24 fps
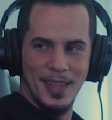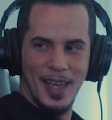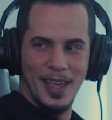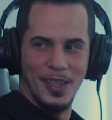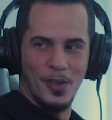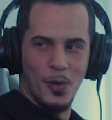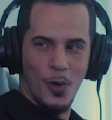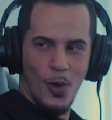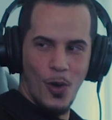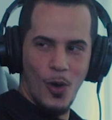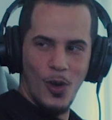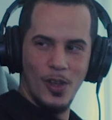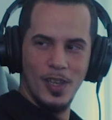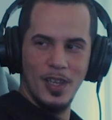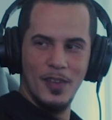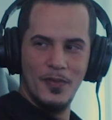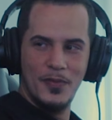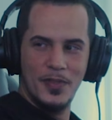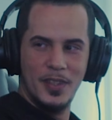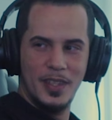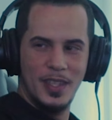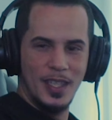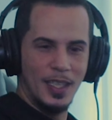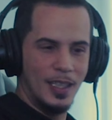like all
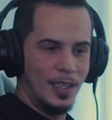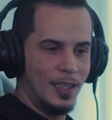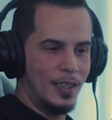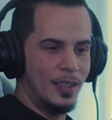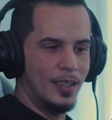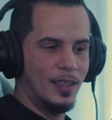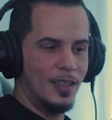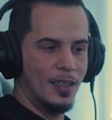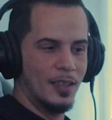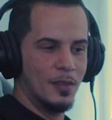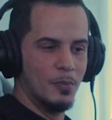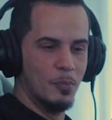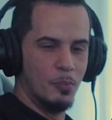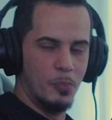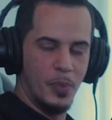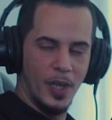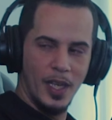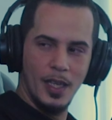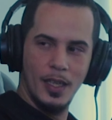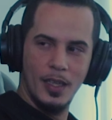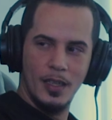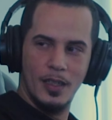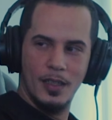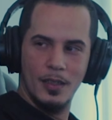of the
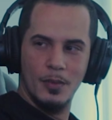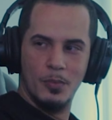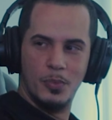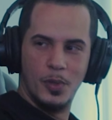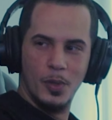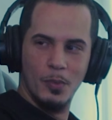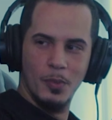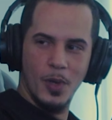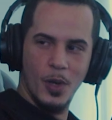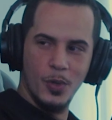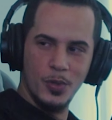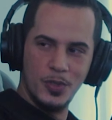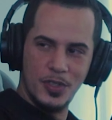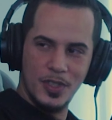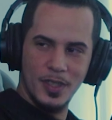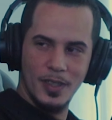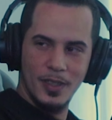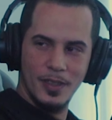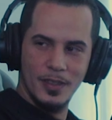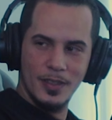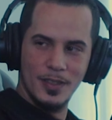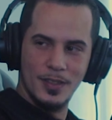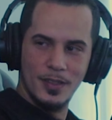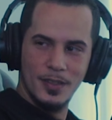big
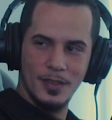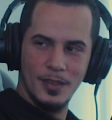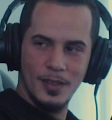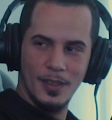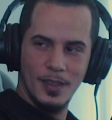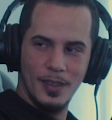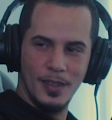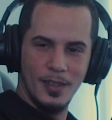promotions